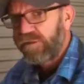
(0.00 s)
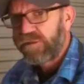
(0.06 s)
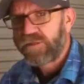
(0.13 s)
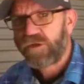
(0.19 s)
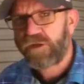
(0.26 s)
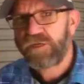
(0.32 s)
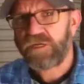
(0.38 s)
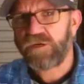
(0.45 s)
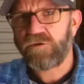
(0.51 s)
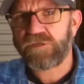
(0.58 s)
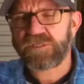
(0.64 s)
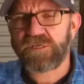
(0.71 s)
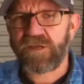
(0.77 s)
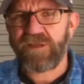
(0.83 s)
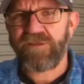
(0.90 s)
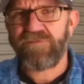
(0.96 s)
The idea is
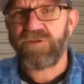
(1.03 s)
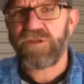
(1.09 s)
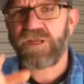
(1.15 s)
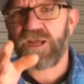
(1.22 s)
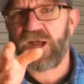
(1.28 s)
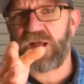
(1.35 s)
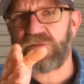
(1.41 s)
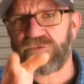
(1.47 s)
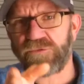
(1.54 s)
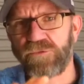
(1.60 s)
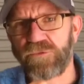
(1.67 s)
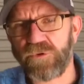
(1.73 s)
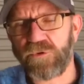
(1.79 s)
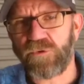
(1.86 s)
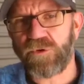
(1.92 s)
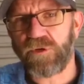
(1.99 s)
so if you cut
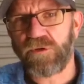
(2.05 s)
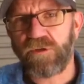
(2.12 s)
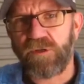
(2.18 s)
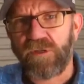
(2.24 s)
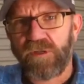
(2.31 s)
through it,